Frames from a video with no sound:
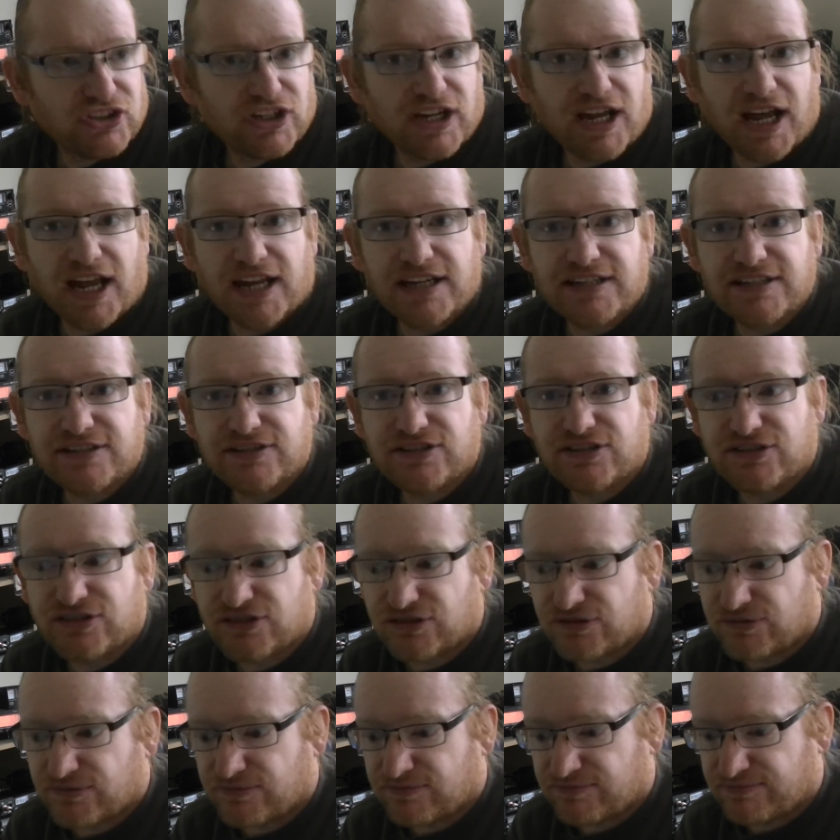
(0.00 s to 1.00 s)
And
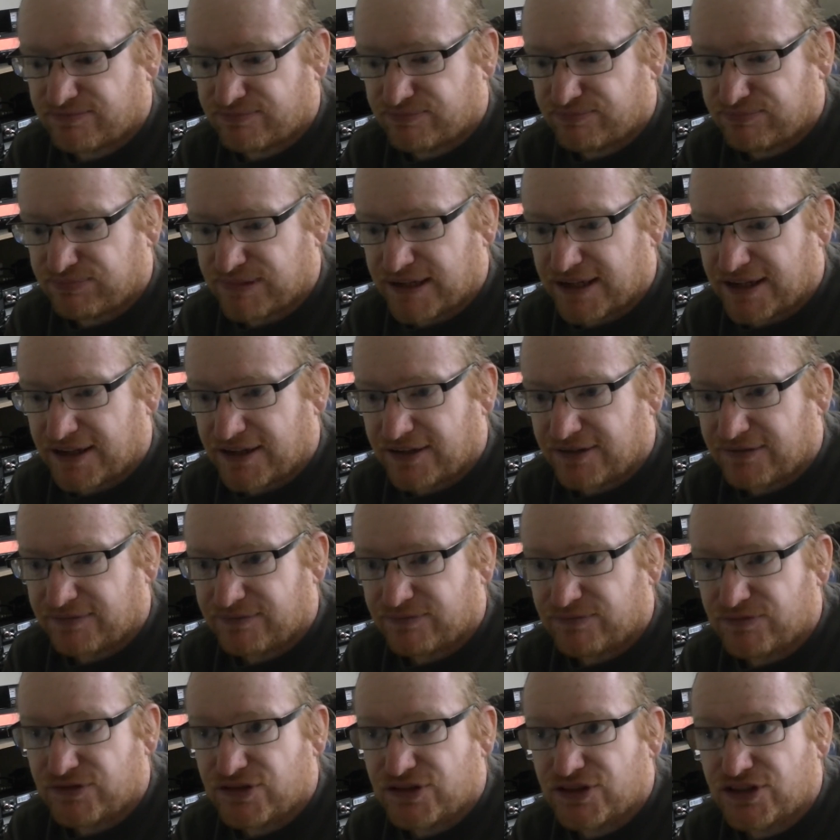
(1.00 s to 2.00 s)

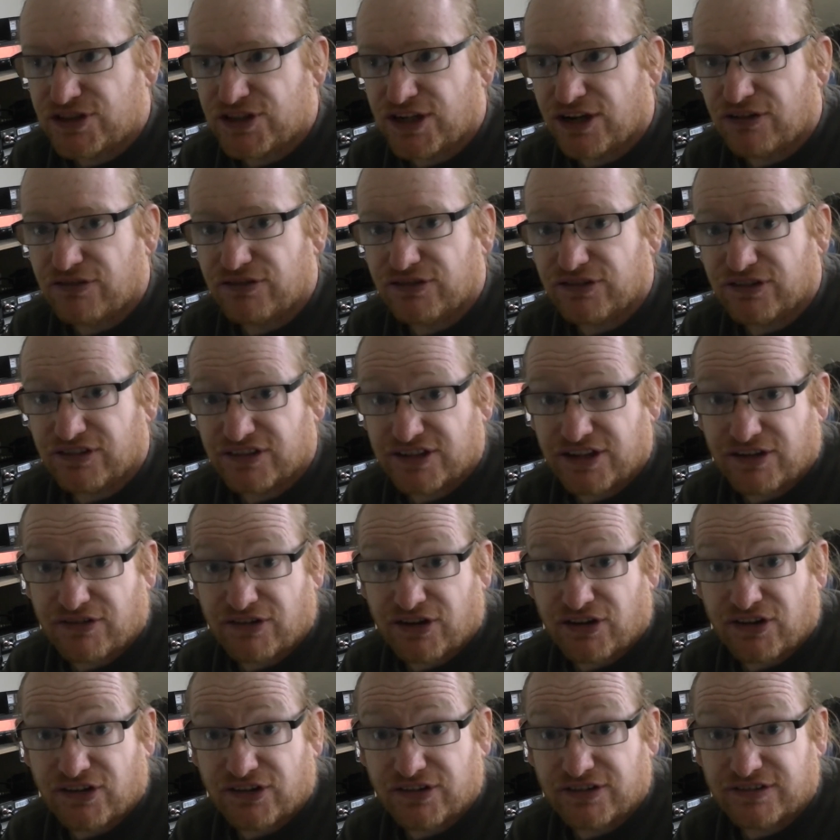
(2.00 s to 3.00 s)
well, don't
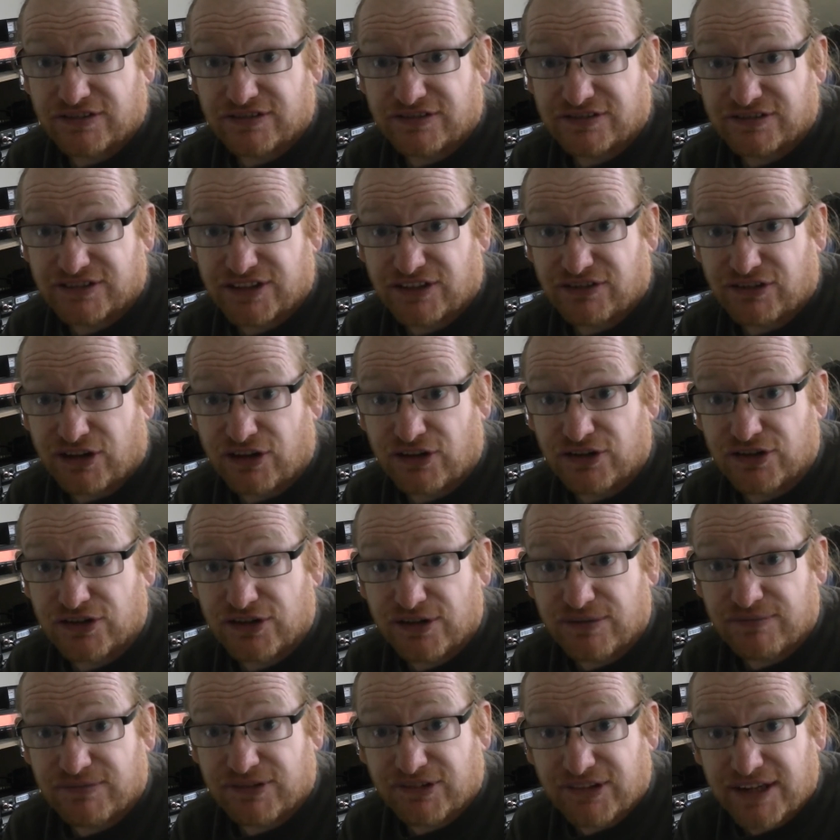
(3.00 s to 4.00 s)
hog
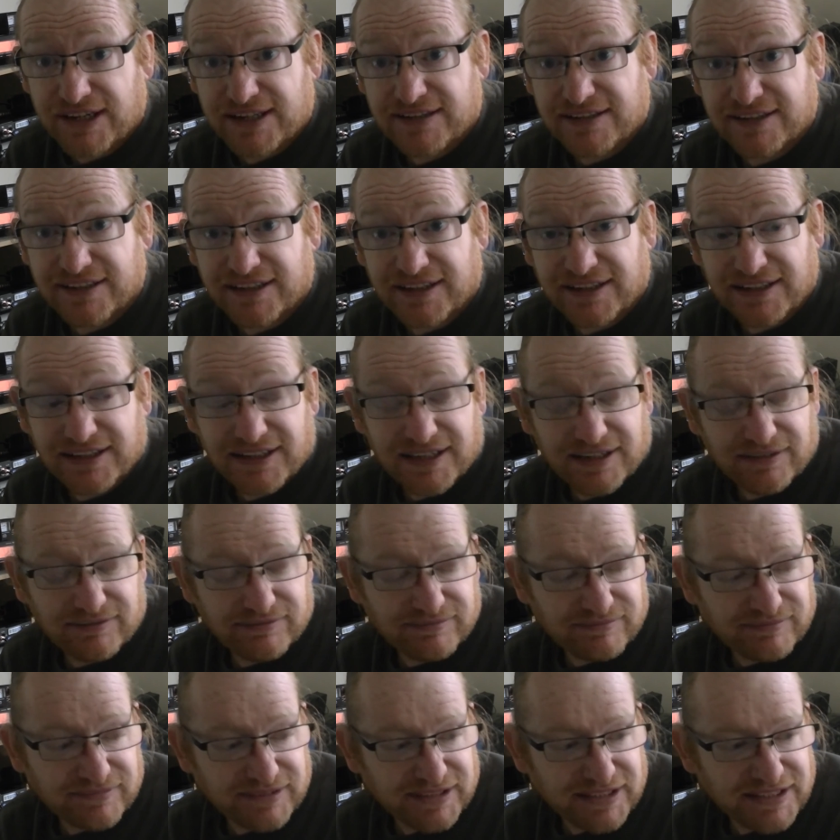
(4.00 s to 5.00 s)
them or anything like
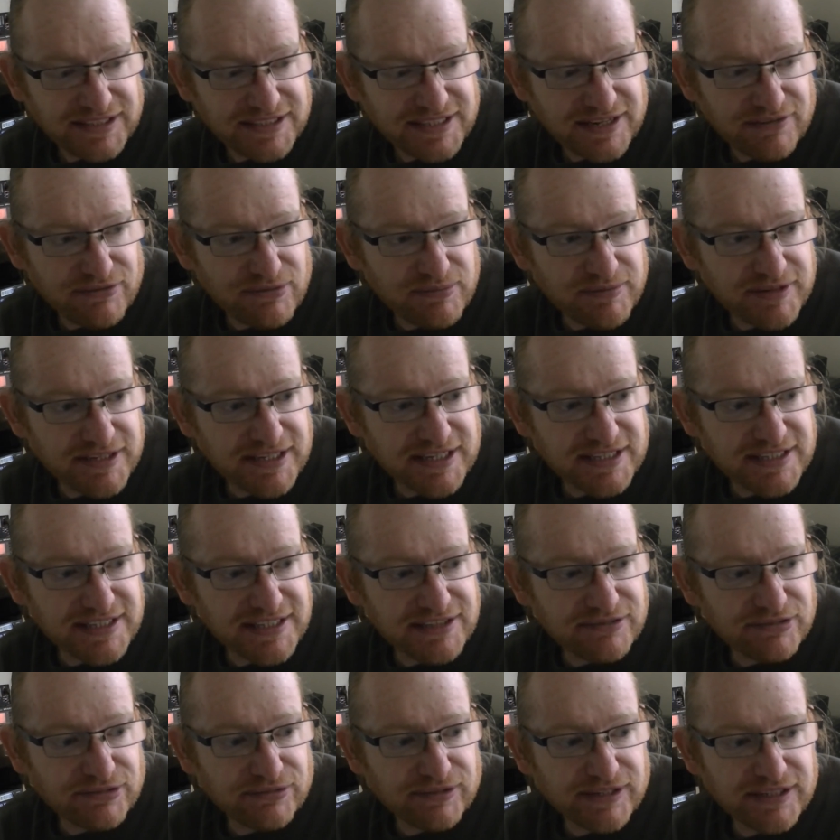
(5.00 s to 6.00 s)
that. So everybody has an
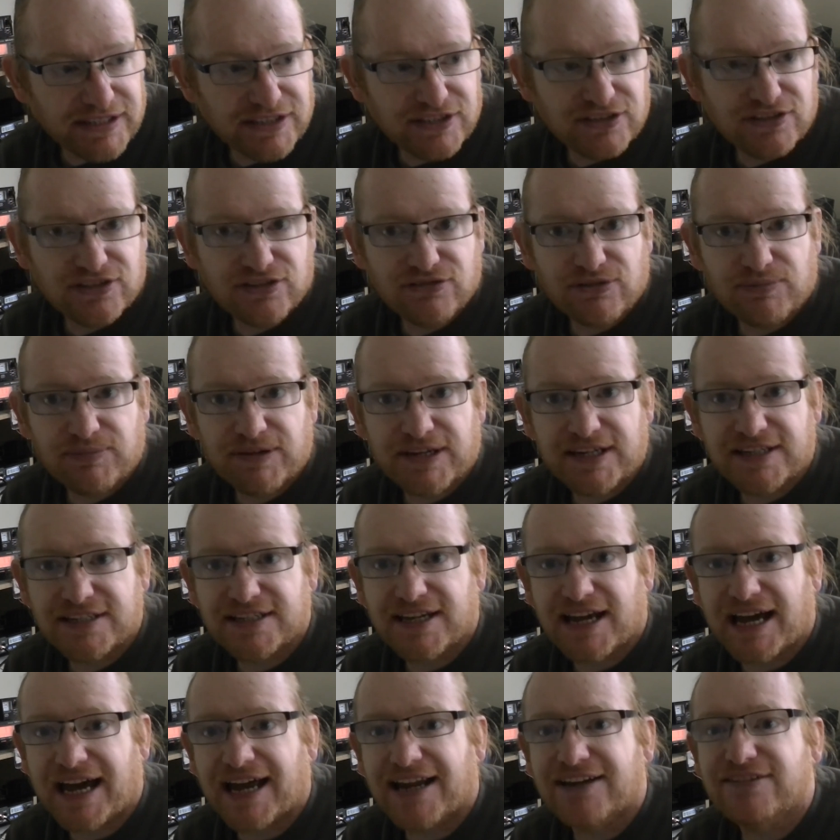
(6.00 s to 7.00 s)
equal right to use the
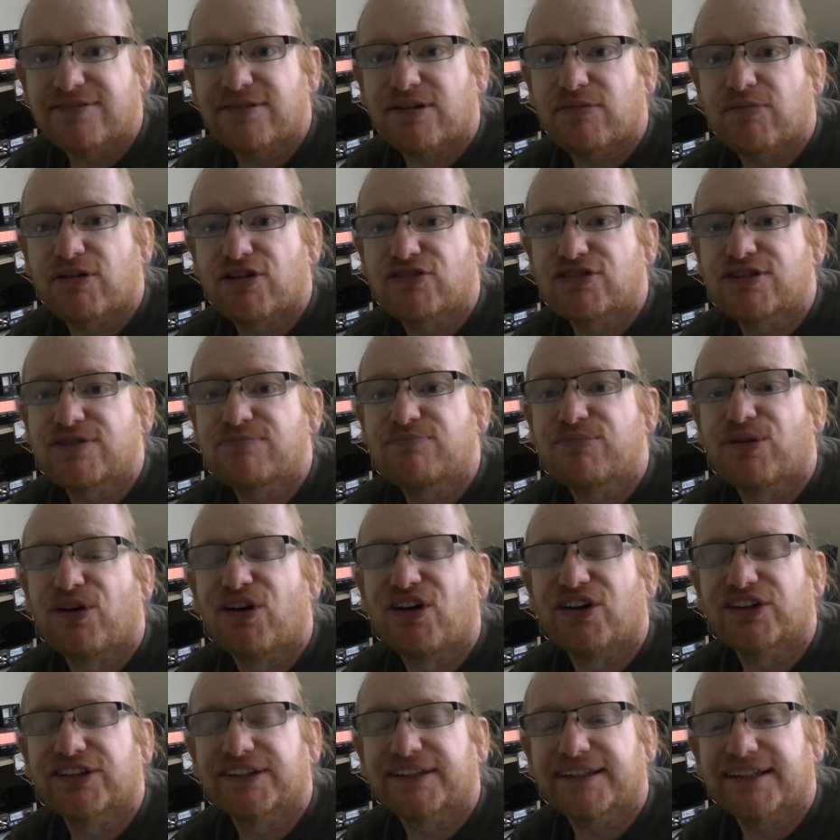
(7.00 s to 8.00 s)
repeater, and most
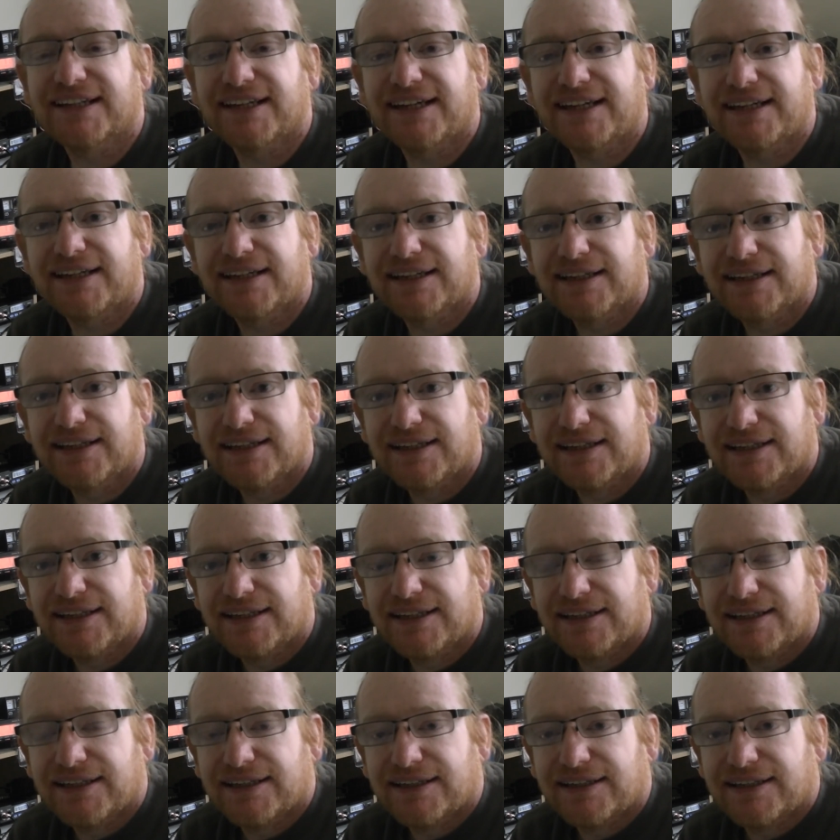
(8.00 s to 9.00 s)
importantly,
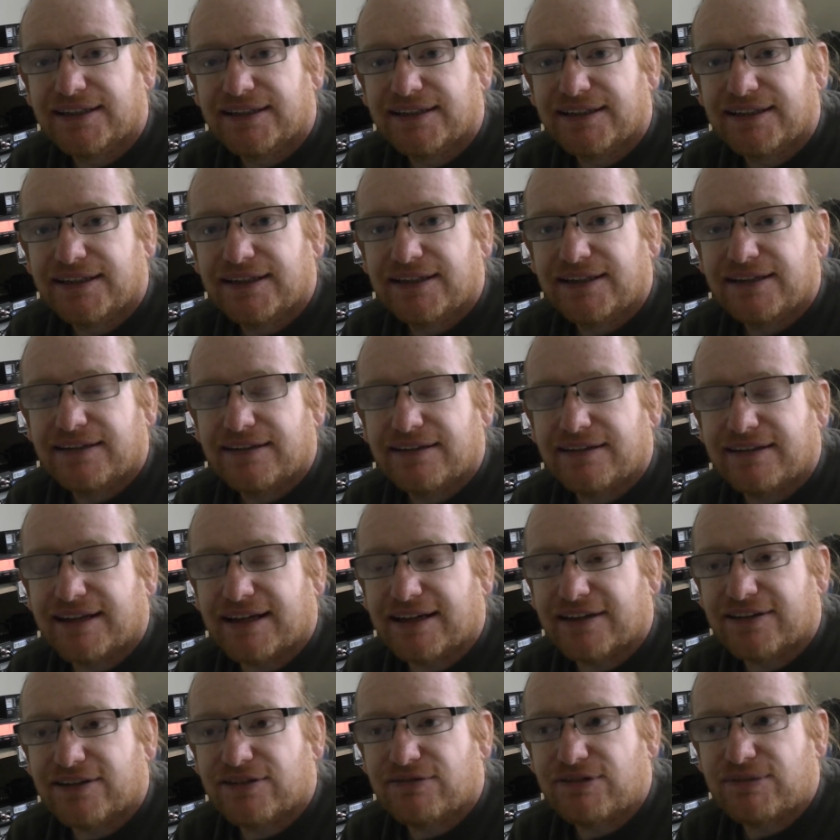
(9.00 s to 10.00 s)

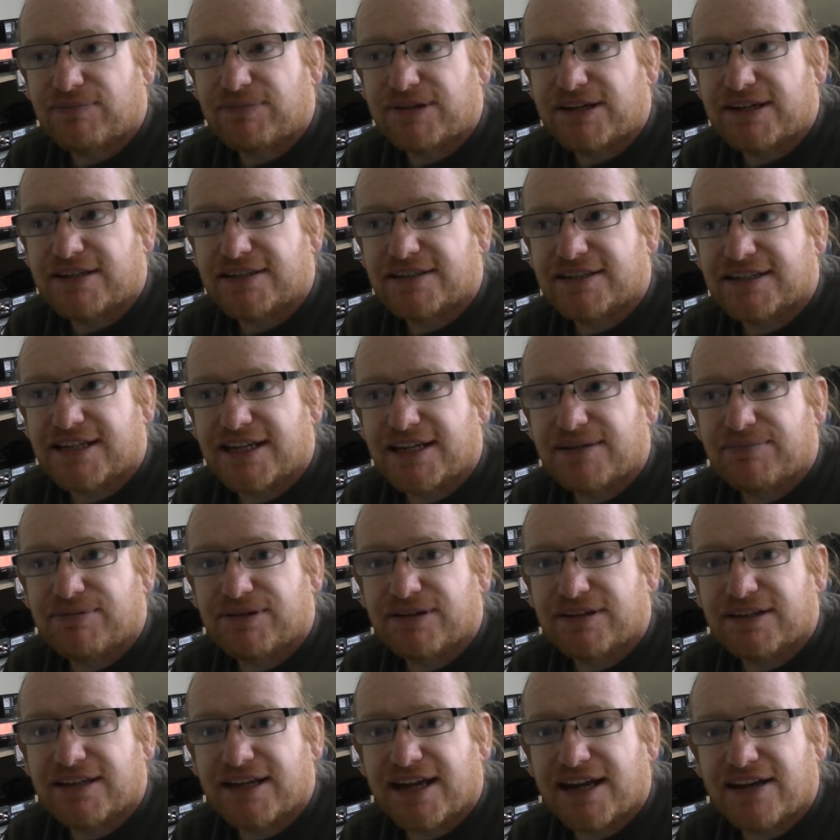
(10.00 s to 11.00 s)
thank the repeater keeper
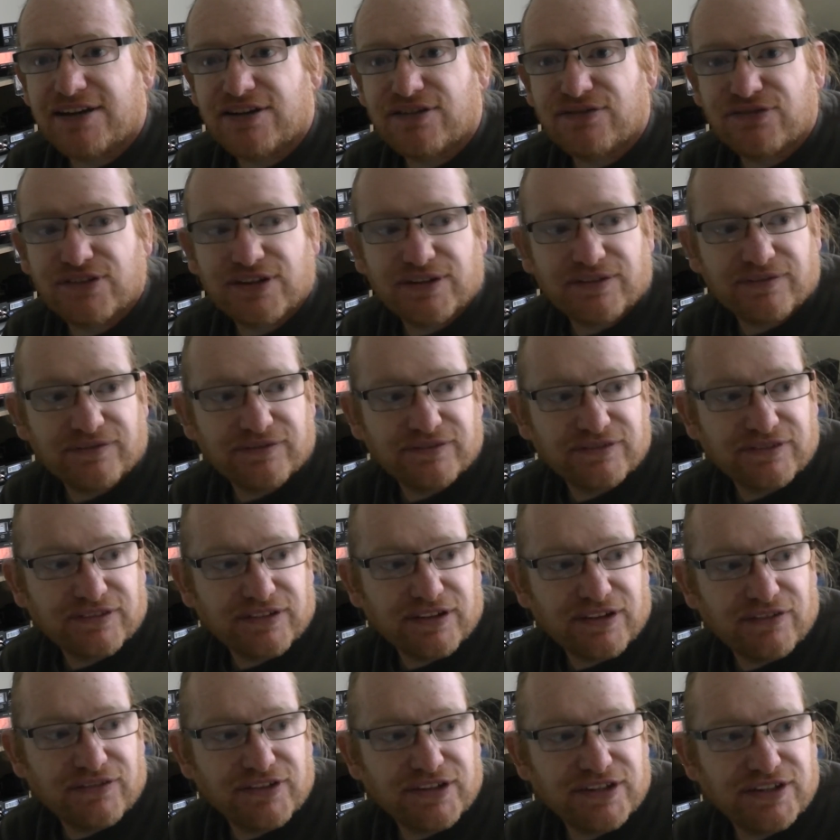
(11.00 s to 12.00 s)
at the end of the
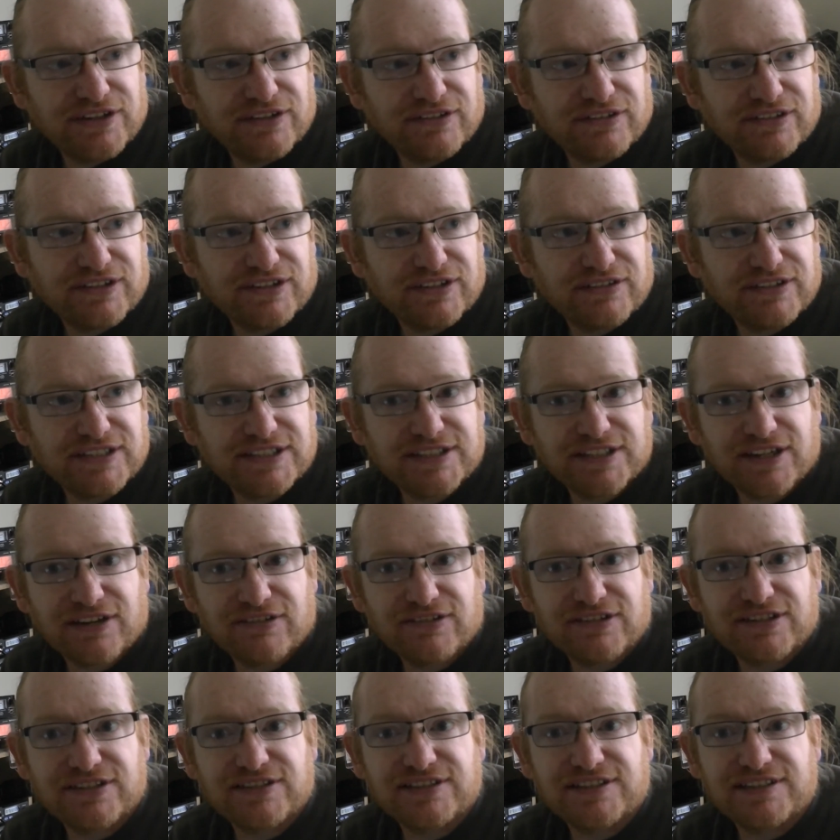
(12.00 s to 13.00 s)
QSO,
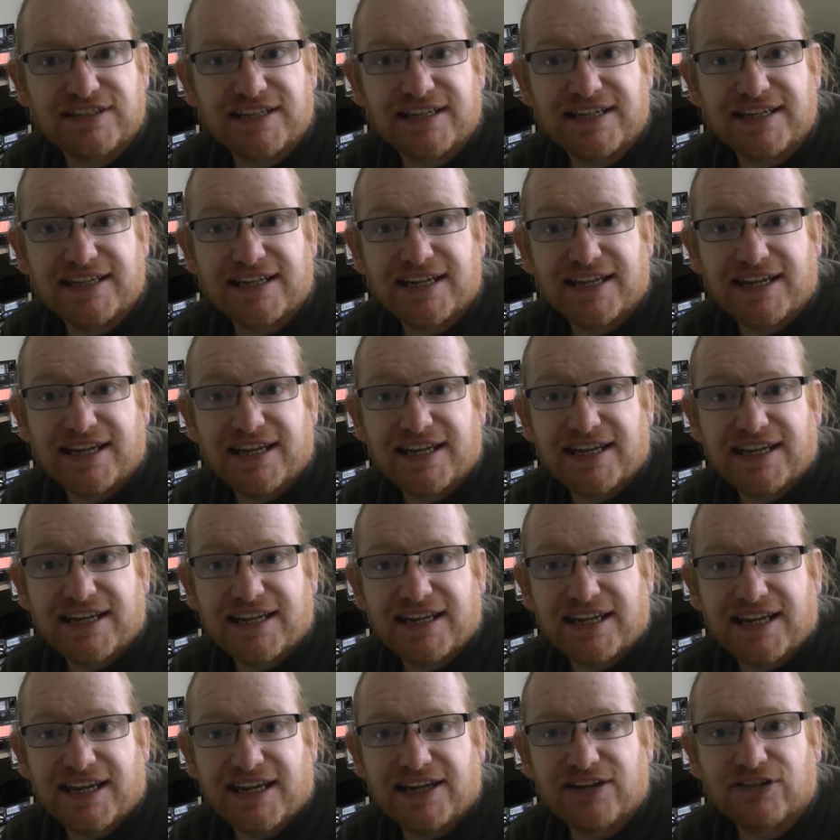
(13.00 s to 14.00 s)
because
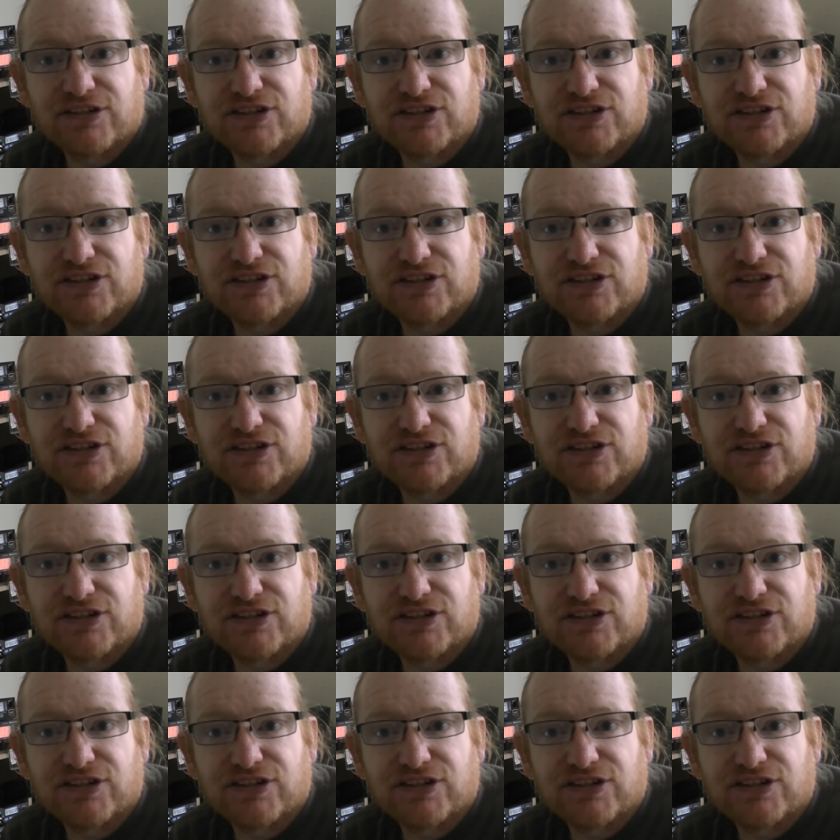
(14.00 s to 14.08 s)
he or